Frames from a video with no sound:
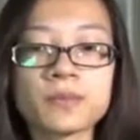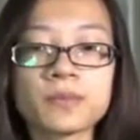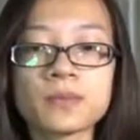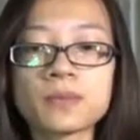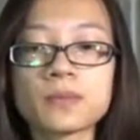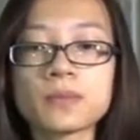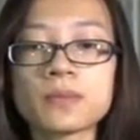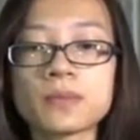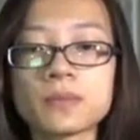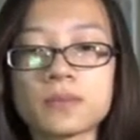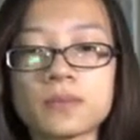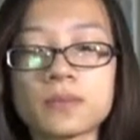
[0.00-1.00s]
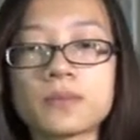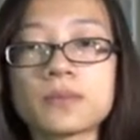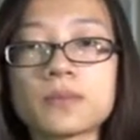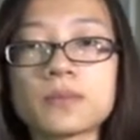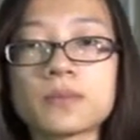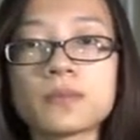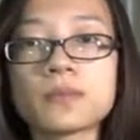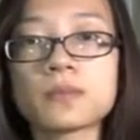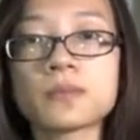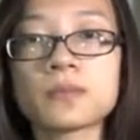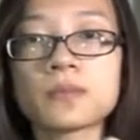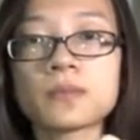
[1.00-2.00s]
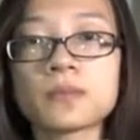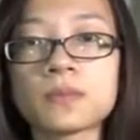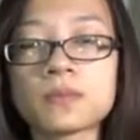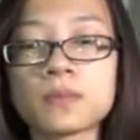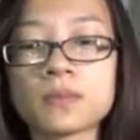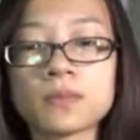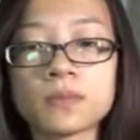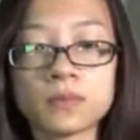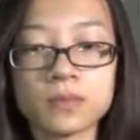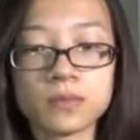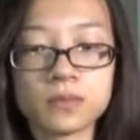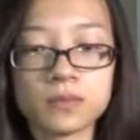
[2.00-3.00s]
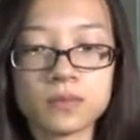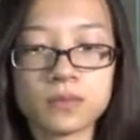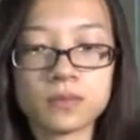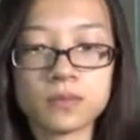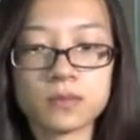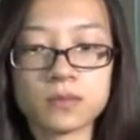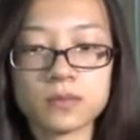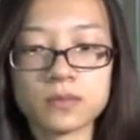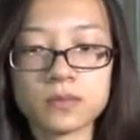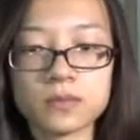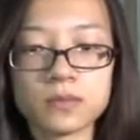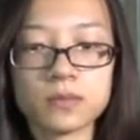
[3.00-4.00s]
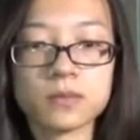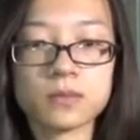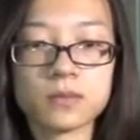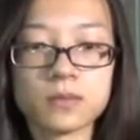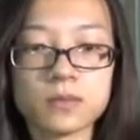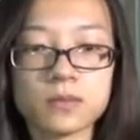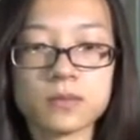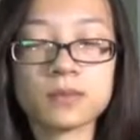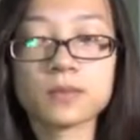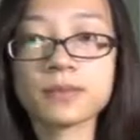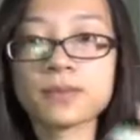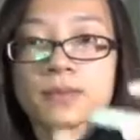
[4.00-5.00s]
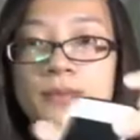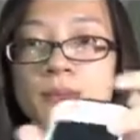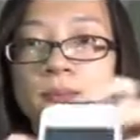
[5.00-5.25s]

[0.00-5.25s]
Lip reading: [no speech]